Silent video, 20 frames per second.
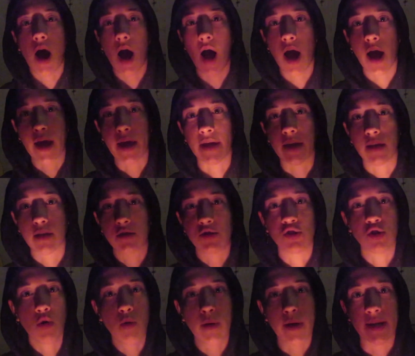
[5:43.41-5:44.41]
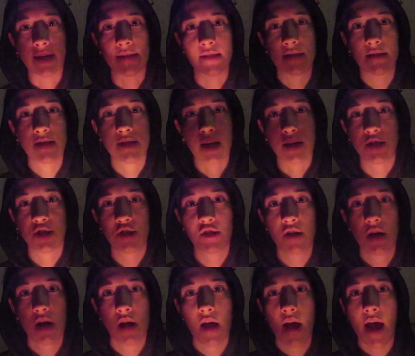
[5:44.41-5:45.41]
I join such
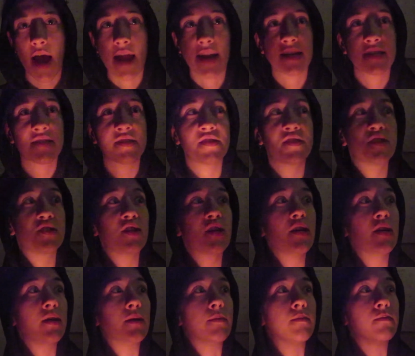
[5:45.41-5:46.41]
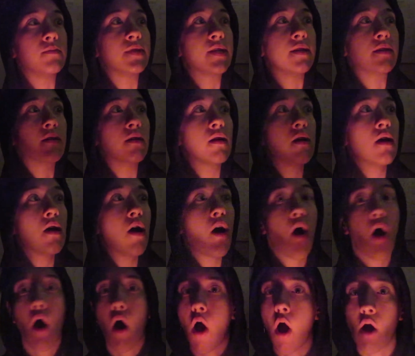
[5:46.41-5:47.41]
an esteemed
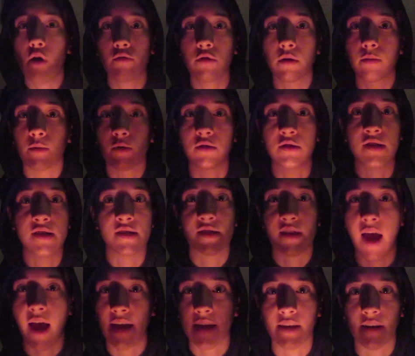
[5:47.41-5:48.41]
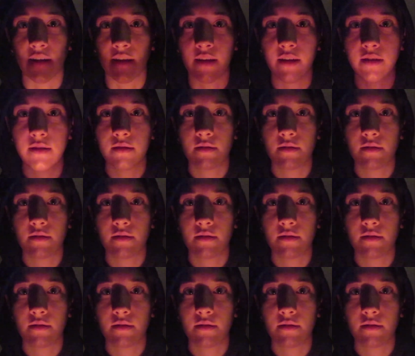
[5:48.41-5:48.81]
and honorable society?